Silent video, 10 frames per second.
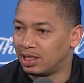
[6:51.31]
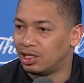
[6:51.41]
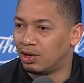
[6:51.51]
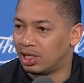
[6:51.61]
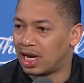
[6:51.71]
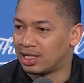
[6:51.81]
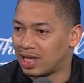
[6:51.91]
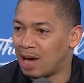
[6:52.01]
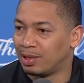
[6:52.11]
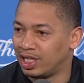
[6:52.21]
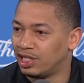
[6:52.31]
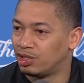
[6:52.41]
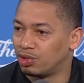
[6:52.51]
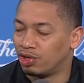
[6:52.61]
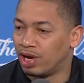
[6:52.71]
you know, a lot of time to get
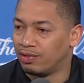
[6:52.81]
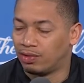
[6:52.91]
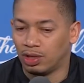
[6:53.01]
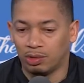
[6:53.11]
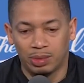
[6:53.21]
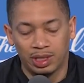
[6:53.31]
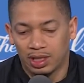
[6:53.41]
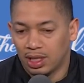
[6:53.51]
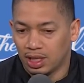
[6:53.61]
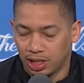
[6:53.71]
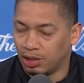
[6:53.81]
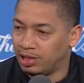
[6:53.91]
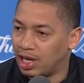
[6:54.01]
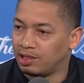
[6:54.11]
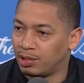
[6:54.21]
into a great flow. But, you know,
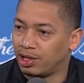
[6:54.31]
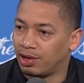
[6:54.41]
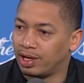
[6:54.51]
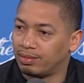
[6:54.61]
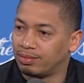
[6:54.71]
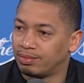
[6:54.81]
Dele's been great.